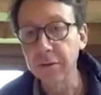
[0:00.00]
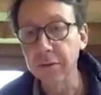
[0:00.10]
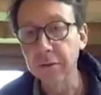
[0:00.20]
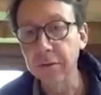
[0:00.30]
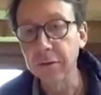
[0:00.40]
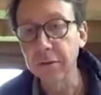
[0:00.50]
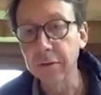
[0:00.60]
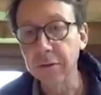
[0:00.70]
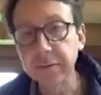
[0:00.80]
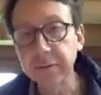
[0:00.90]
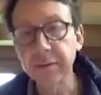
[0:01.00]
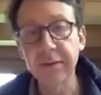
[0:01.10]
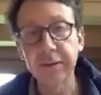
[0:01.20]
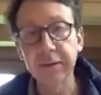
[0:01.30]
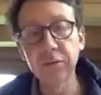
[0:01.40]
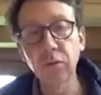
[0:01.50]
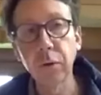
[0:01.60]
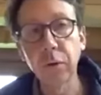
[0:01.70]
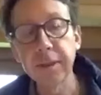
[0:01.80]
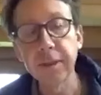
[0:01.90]
a virus that
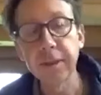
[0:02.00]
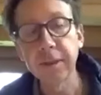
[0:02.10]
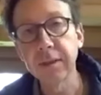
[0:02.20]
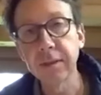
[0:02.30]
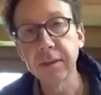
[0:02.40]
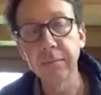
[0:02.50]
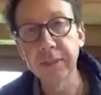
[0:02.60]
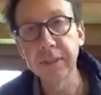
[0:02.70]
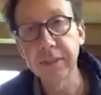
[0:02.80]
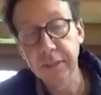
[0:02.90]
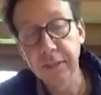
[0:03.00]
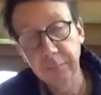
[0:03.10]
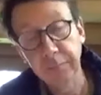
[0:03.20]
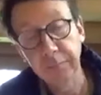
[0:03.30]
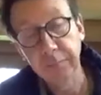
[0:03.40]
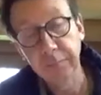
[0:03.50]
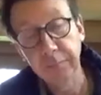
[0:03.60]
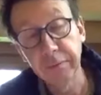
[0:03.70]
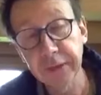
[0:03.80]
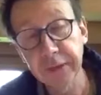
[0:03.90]
is growing uh, in terms of
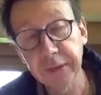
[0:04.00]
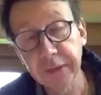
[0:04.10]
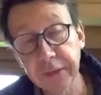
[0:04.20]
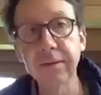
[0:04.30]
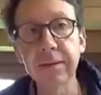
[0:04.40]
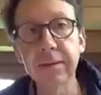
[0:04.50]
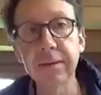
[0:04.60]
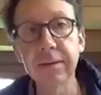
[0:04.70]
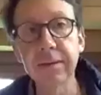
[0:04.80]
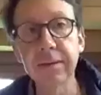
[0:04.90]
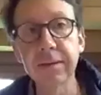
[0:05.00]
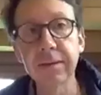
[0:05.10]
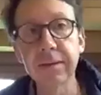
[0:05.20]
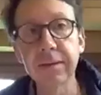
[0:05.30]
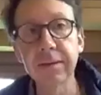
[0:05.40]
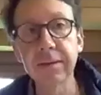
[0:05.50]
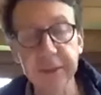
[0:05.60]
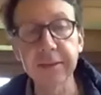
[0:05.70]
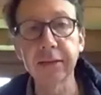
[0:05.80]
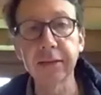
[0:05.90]
infection cases and deaths
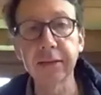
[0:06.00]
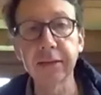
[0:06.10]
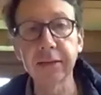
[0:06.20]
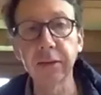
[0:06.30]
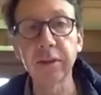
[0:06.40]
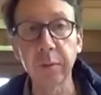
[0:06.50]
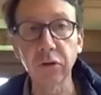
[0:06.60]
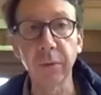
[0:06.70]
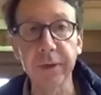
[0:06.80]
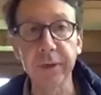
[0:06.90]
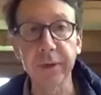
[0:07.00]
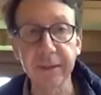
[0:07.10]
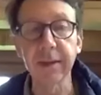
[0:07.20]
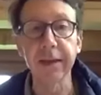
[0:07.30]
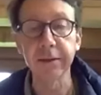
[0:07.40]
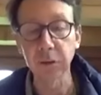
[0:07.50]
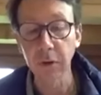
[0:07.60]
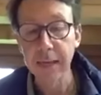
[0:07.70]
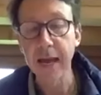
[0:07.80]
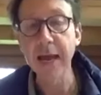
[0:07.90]
at an exponential rate. So
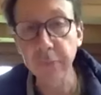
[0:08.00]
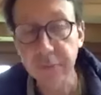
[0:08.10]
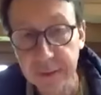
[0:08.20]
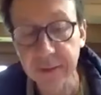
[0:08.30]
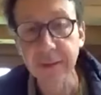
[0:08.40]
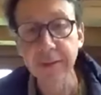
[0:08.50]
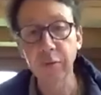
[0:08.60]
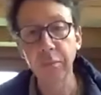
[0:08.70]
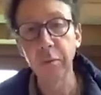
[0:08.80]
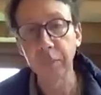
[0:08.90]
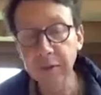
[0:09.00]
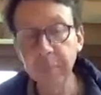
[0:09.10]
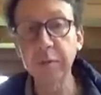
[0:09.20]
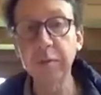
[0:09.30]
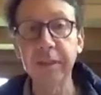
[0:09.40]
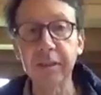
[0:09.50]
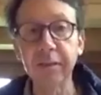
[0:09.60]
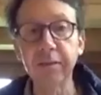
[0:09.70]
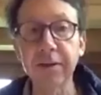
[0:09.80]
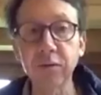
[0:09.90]
everything from a policy
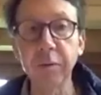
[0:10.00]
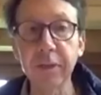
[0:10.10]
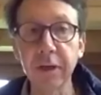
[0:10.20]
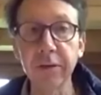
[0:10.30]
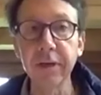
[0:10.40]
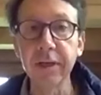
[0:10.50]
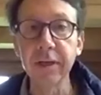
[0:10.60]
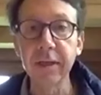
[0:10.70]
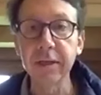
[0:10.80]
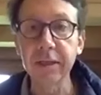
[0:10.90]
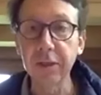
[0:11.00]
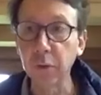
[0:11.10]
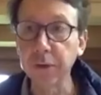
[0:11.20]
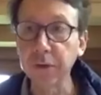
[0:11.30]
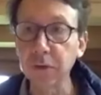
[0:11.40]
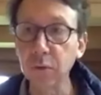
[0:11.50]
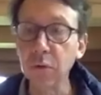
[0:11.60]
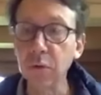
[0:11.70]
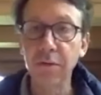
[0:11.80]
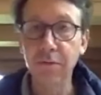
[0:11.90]
perspective has to be done in order
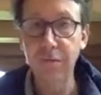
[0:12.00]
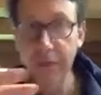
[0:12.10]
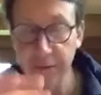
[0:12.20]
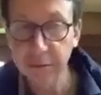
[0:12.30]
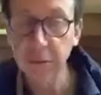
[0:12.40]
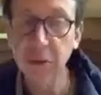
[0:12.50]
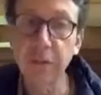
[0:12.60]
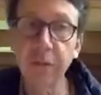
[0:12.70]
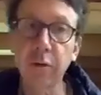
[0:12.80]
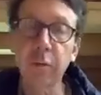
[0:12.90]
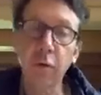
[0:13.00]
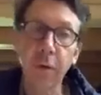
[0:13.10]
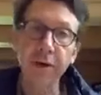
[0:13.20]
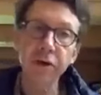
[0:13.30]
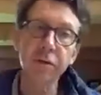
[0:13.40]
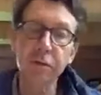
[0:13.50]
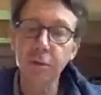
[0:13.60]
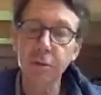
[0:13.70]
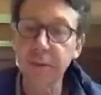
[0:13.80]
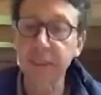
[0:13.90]
to flatten the curve of the progression
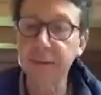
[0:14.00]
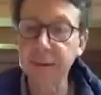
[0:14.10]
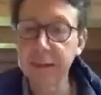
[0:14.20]
so that